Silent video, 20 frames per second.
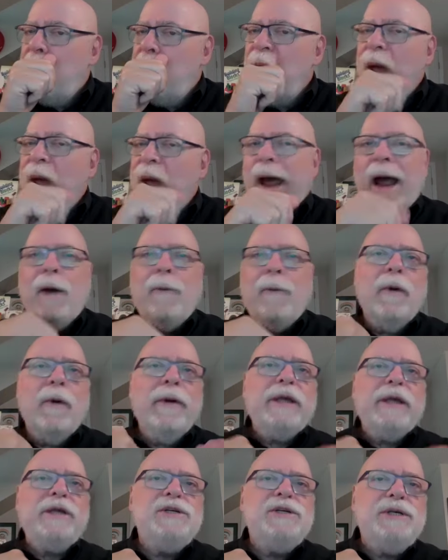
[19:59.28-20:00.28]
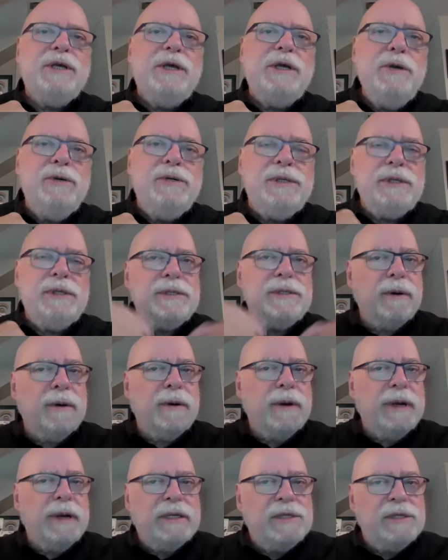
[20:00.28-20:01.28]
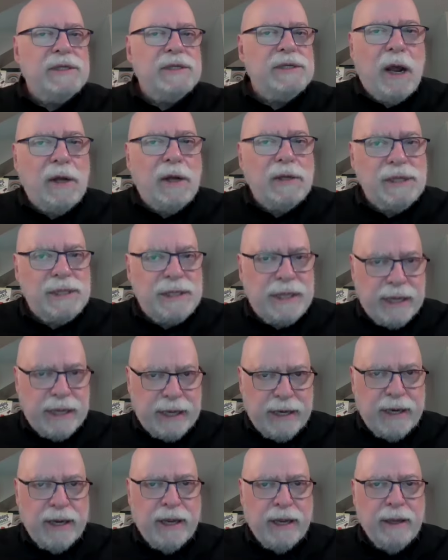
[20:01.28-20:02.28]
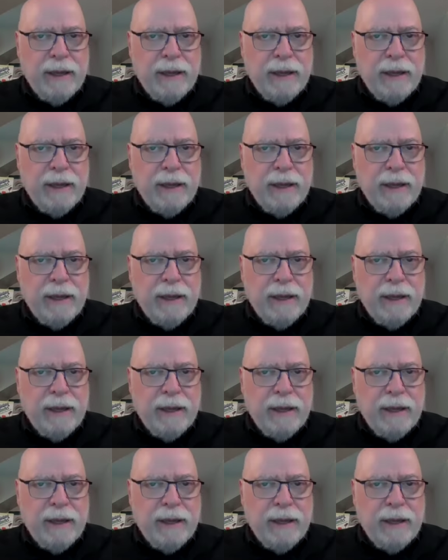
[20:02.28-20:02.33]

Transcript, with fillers: our excuses are exhausted